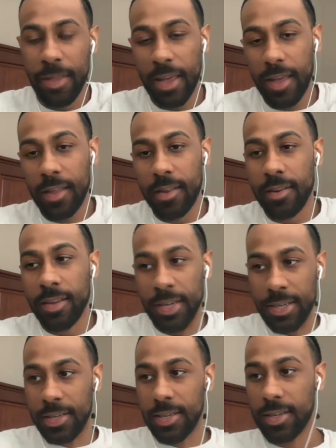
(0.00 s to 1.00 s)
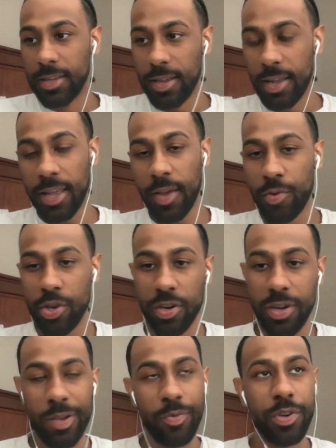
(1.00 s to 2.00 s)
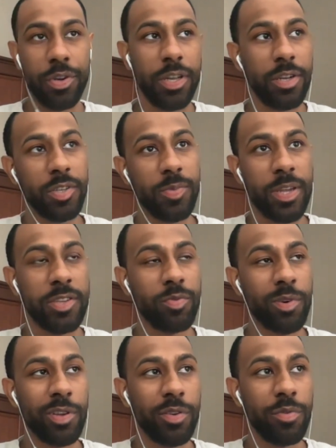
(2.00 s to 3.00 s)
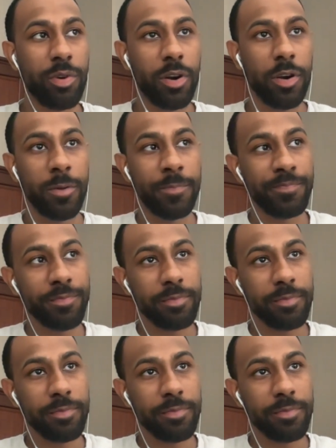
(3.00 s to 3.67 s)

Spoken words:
And again, when you're in a space where you are,